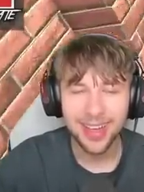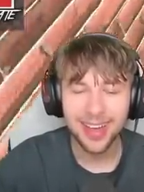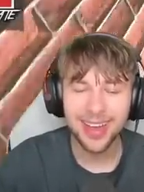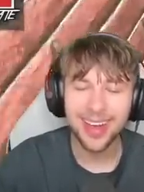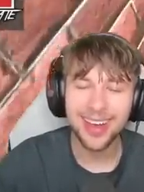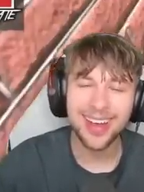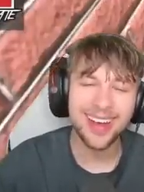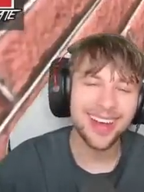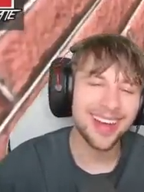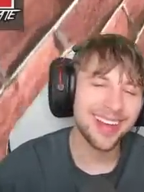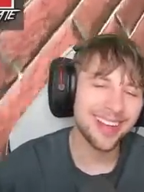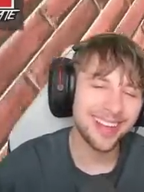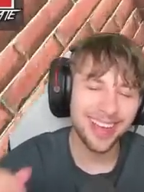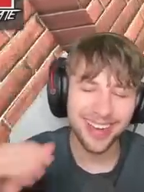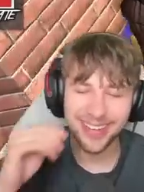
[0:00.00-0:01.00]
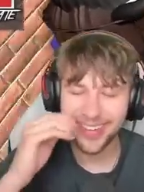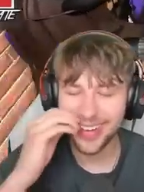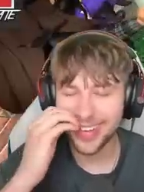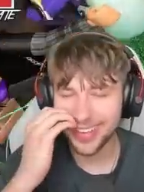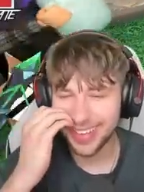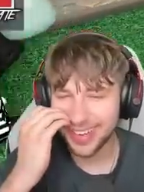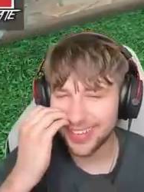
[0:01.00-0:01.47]
Oh, you got it
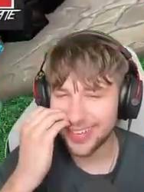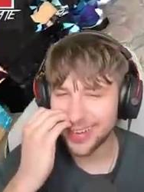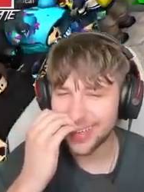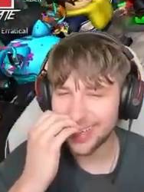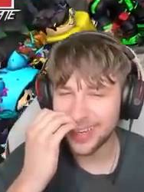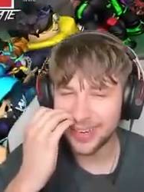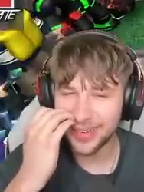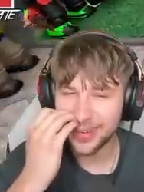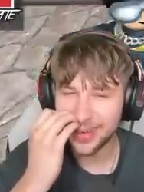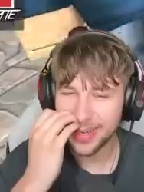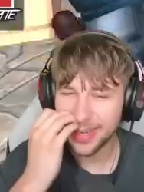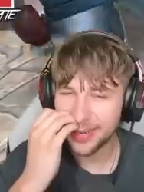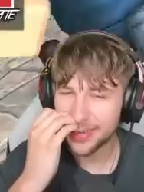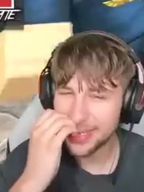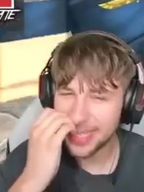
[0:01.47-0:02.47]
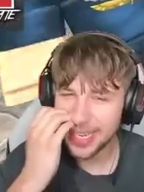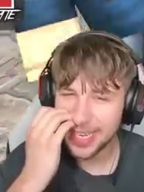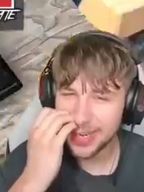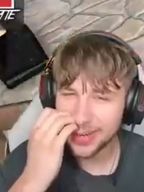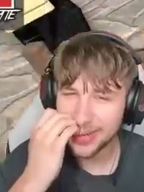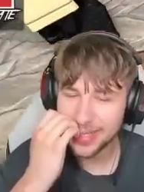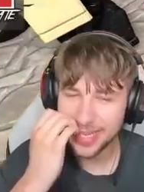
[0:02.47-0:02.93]
wrong. You got it wrong. You got it wrong. It was eight.
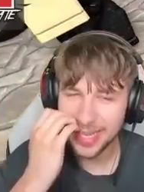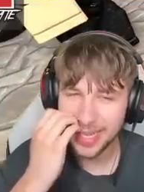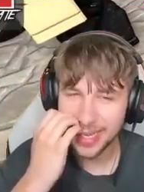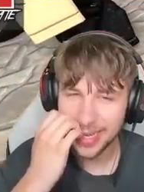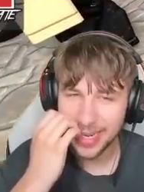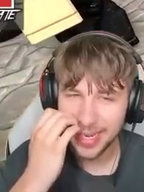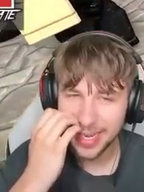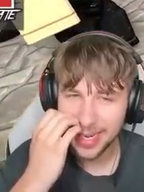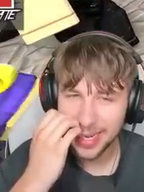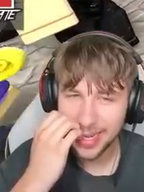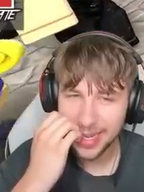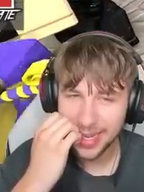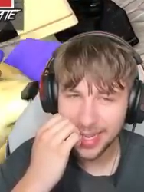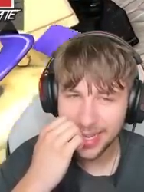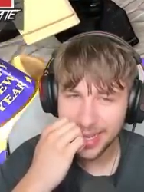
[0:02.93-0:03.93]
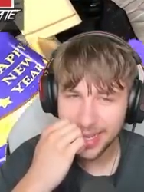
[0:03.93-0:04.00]
It was eight. No way you rated.